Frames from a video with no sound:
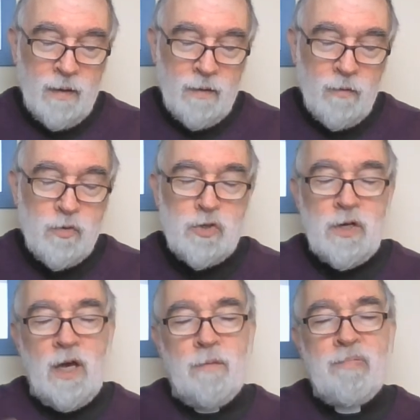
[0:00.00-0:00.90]
So
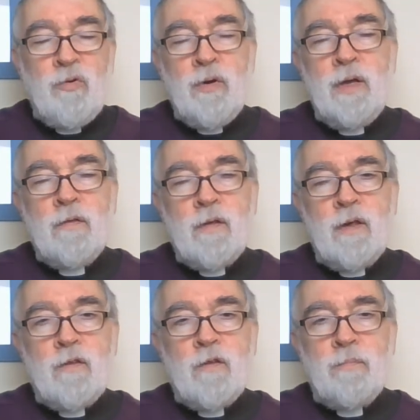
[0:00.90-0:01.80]
Chad brought into
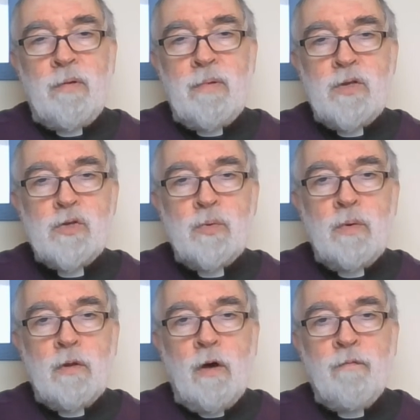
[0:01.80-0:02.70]
his
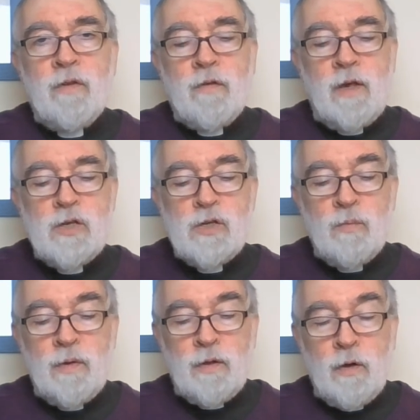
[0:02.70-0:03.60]
spiritual
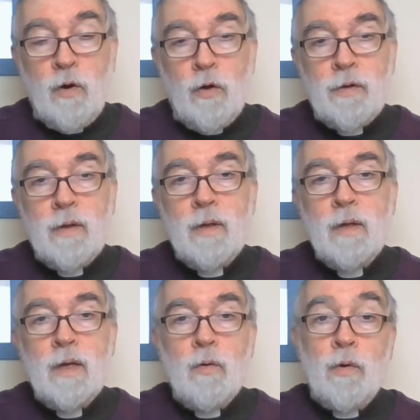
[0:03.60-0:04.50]
conversation with God
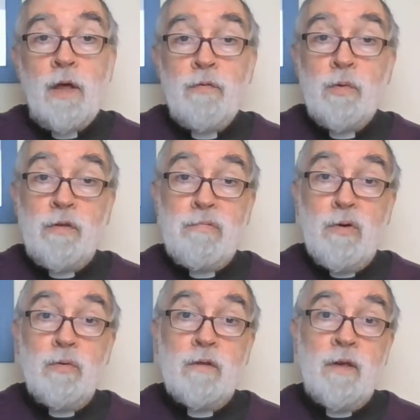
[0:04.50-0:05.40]
whatever was
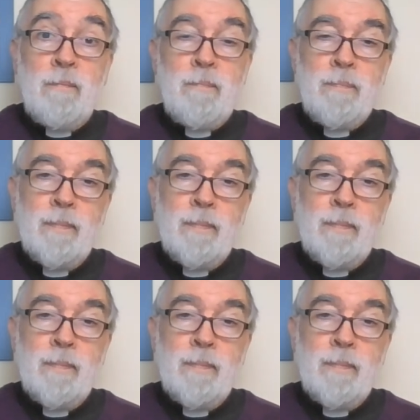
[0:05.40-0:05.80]
thrown at him.